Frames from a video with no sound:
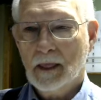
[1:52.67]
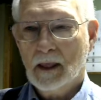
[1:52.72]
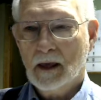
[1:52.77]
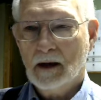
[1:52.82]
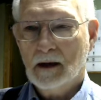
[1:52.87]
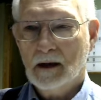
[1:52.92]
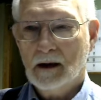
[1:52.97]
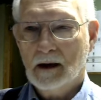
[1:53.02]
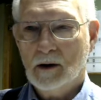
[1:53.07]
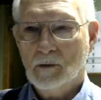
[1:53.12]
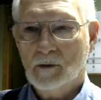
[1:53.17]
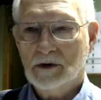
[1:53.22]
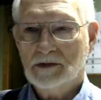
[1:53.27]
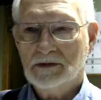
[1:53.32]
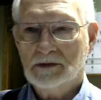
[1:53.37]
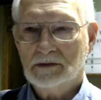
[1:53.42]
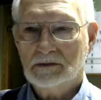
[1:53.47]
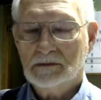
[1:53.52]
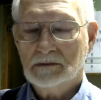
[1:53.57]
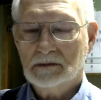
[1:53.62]
I wasn't
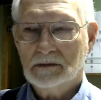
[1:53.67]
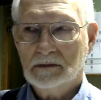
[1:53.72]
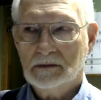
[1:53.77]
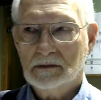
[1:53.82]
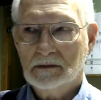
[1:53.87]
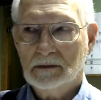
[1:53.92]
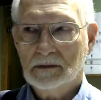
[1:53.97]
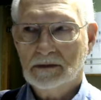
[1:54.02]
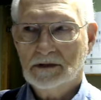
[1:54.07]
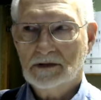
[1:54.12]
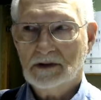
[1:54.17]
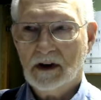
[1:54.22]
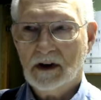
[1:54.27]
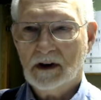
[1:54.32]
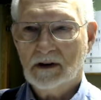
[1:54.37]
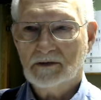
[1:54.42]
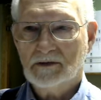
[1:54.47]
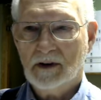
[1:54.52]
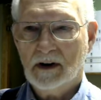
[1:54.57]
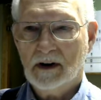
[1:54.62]

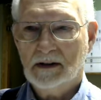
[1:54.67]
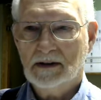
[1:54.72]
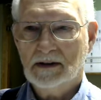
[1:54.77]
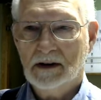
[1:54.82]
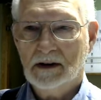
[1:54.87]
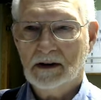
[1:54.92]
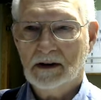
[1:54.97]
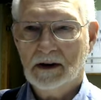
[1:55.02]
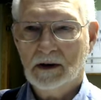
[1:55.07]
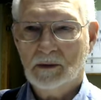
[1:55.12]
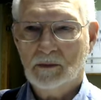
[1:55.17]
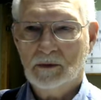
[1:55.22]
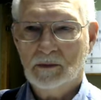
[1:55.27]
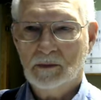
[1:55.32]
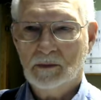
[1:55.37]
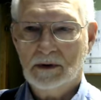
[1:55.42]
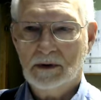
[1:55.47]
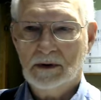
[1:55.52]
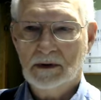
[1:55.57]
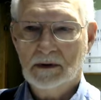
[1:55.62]
satisfied that it would
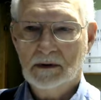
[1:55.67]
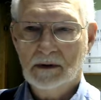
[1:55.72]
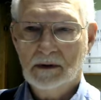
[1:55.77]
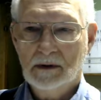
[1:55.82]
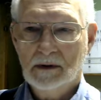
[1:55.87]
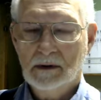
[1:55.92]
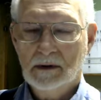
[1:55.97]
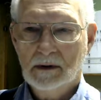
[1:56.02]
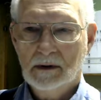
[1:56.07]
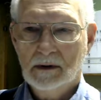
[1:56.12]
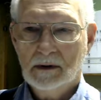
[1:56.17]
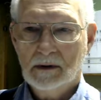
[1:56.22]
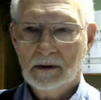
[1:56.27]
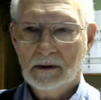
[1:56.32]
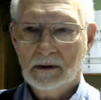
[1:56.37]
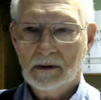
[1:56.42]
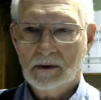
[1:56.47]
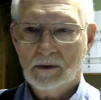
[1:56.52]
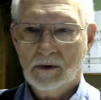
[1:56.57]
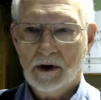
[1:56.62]
be the
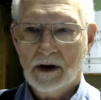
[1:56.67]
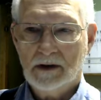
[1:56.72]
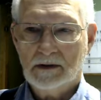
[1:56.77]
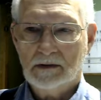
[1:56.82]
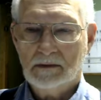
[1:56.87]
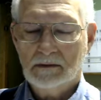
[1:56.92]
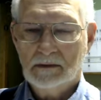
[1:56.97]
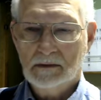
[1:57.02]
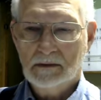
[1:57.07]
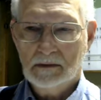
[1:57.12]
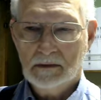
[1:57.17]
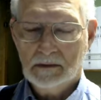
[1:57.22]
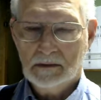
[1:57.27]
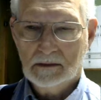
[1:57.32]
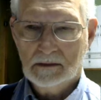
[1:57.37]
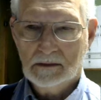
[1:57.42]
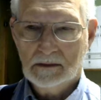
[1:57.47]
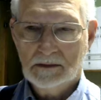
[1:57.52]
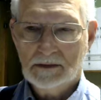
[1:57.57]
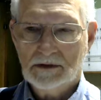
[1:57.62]
right
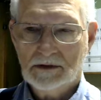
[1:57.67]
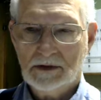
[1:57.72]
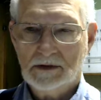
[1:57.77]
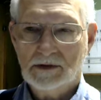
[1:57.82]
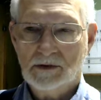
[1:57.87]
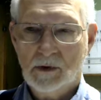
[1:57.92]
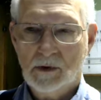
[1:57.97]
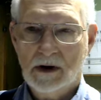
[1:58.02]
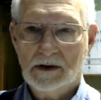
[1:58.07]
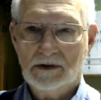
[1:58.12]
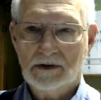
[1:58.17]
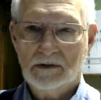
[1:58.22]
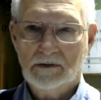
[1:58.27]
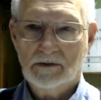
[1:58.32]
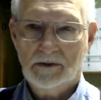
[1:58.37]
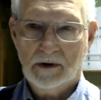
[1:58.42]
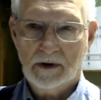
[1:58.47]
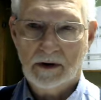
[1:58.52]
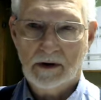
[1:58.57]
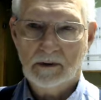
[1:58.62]
situation for
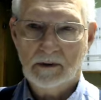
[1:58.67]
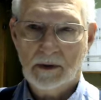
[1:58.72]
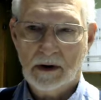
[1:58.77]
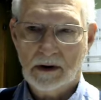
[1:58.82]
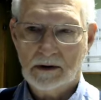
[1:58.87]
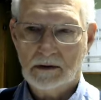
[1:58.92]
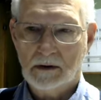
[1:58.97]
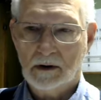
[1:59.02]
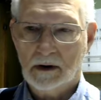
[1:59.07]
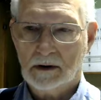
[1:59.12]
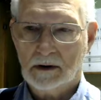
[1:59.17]
in my truck.